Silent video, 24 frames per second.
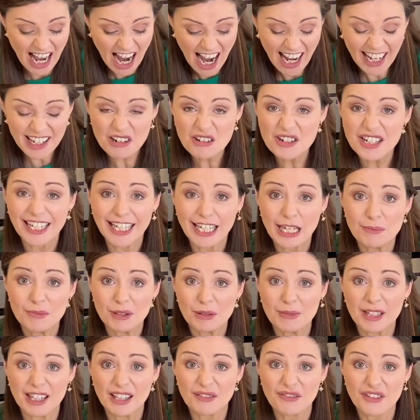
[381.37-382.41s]
I usually keep
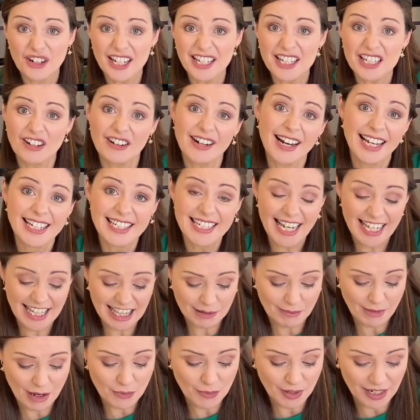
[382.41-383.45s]
them in the freezer and take
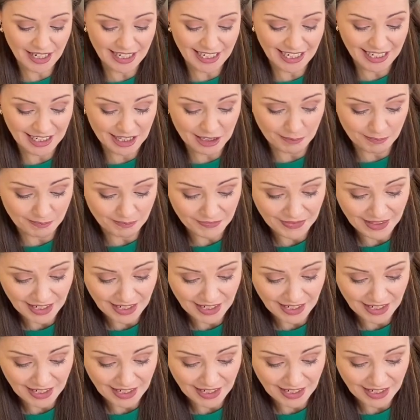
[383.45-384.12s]
them out when I need them.